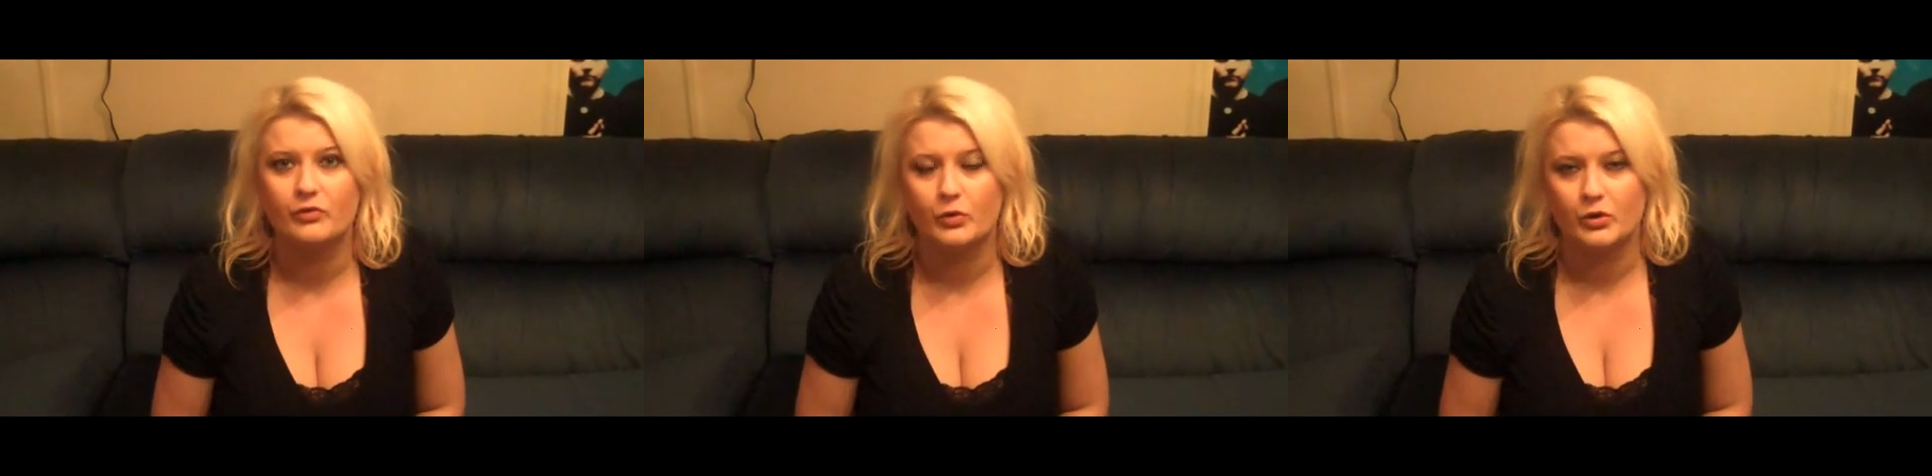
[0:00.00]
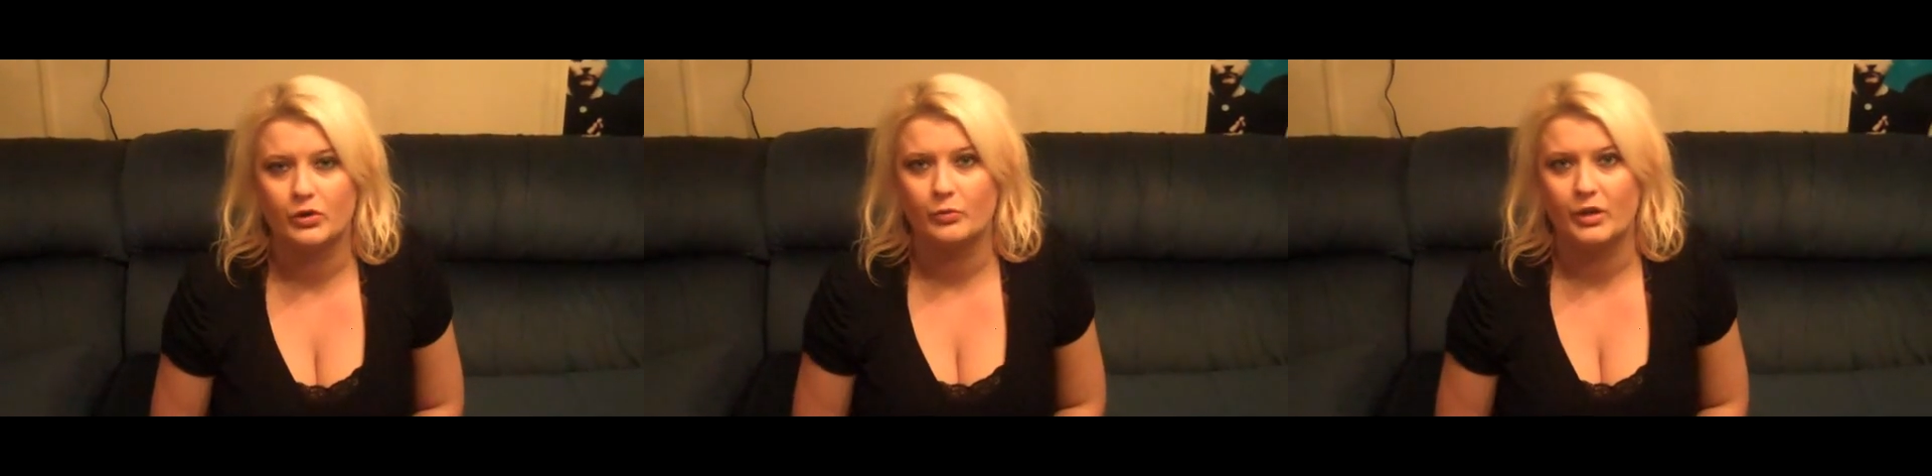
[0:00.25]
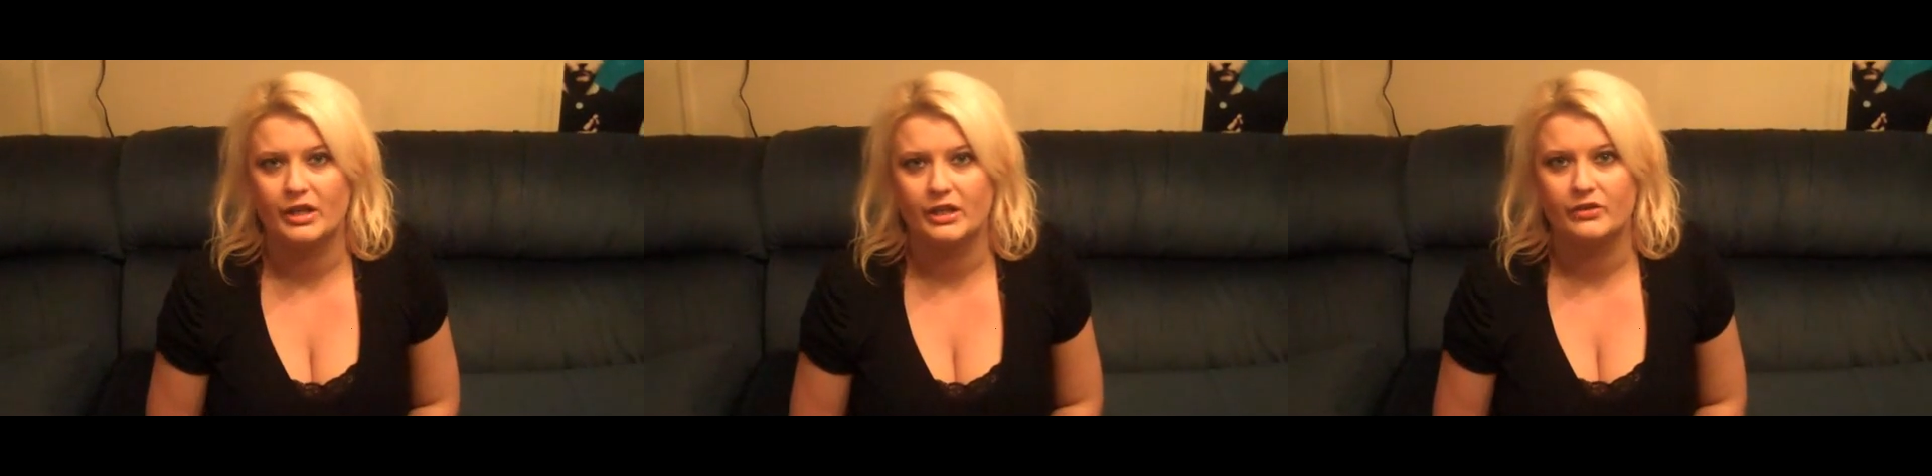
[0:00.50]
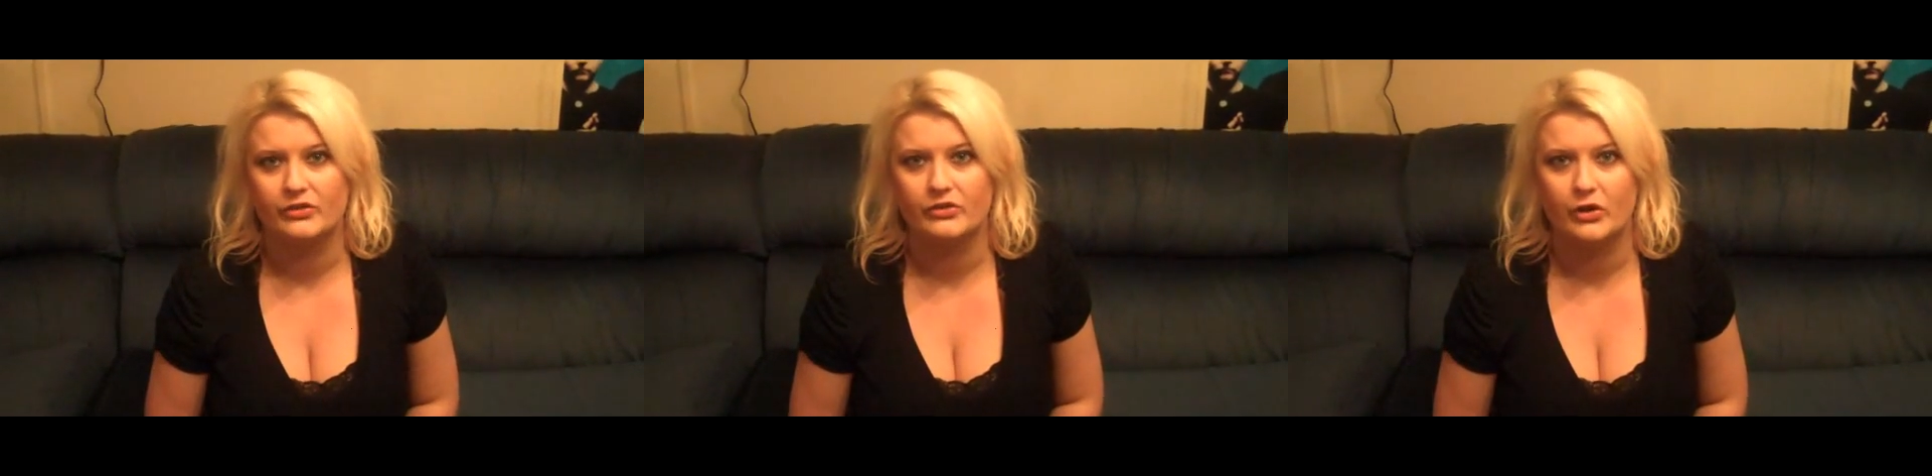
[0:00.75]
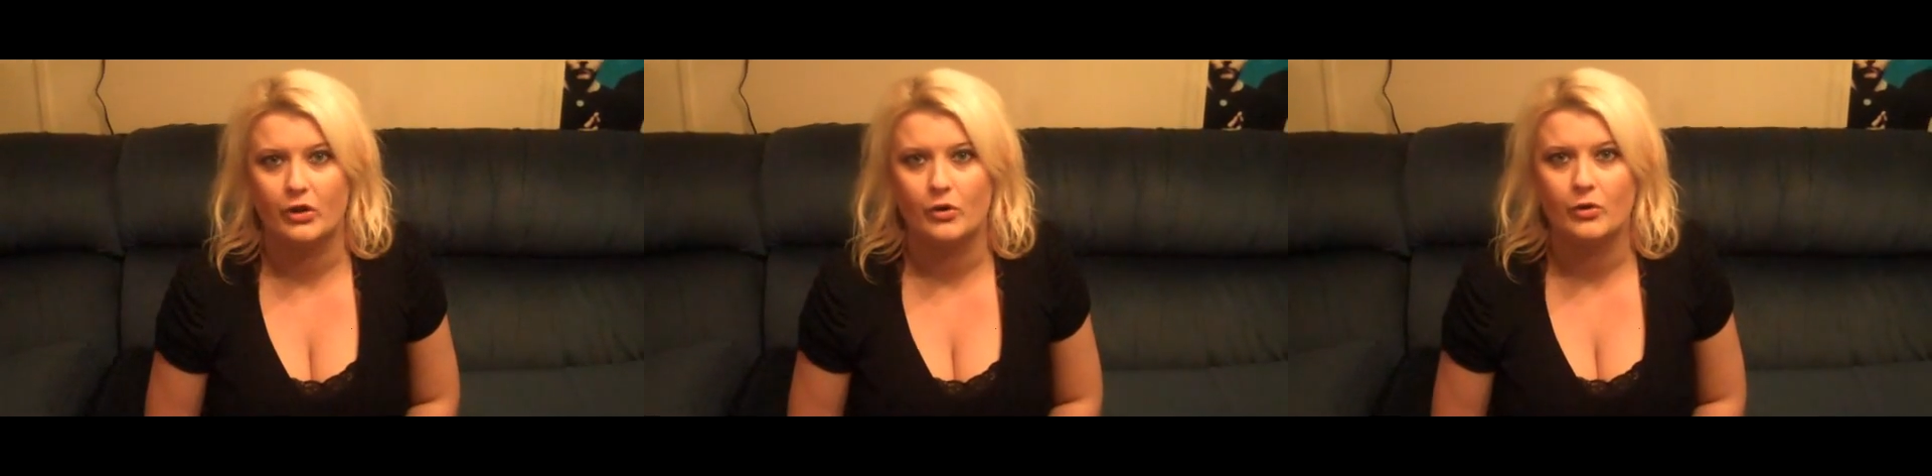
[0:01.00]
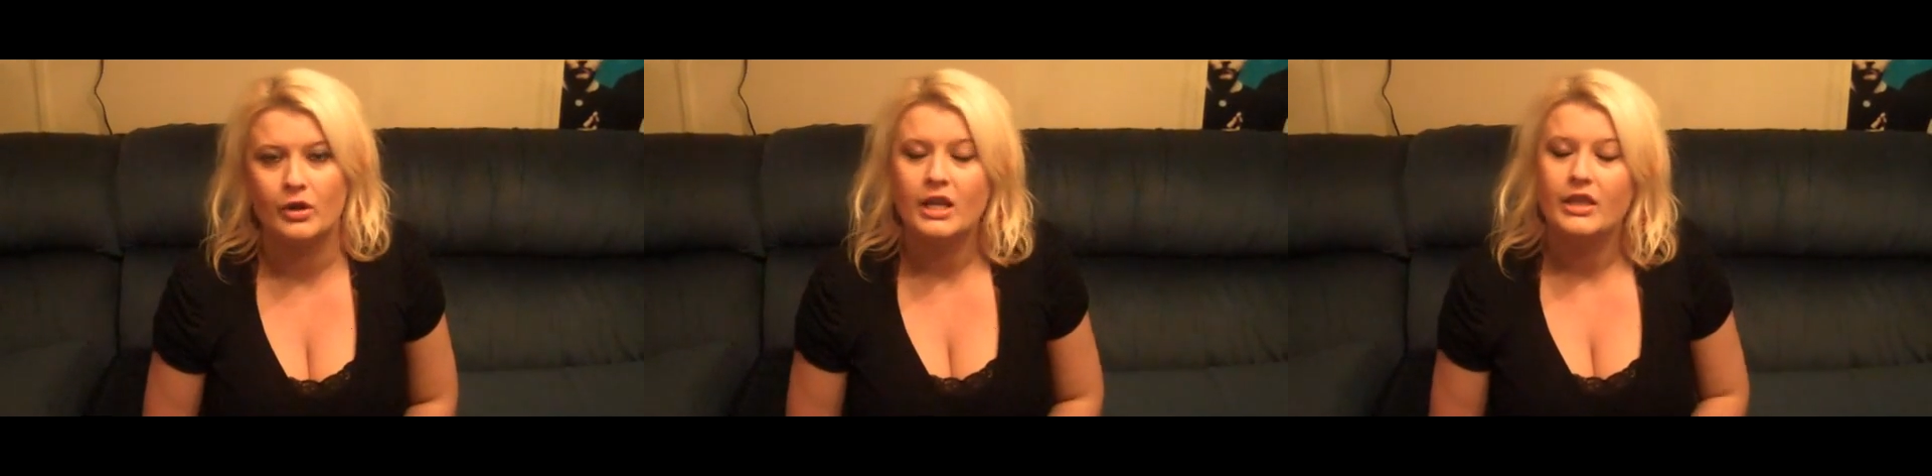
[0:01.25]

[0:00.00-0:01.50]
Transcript: for the wedding so